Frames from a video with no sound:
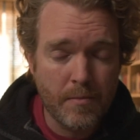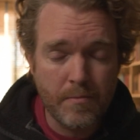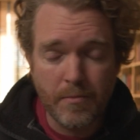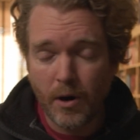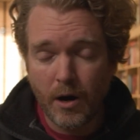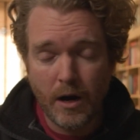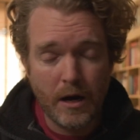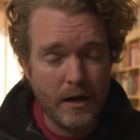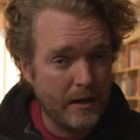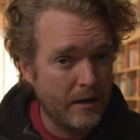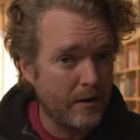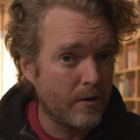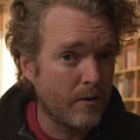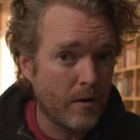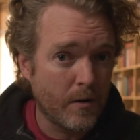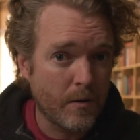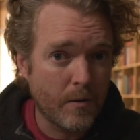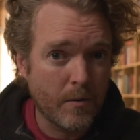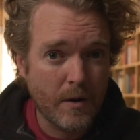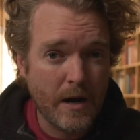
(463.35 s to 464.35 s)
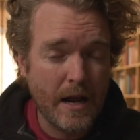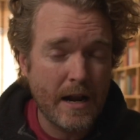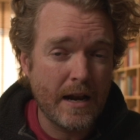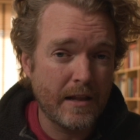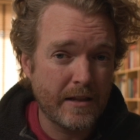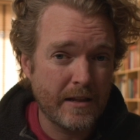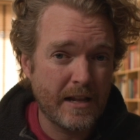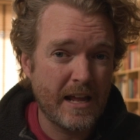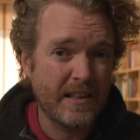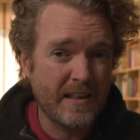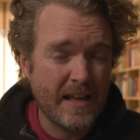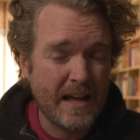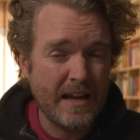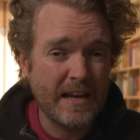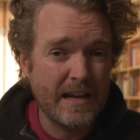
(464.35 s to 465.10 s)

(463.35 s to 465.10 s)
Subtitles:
body or anything like that.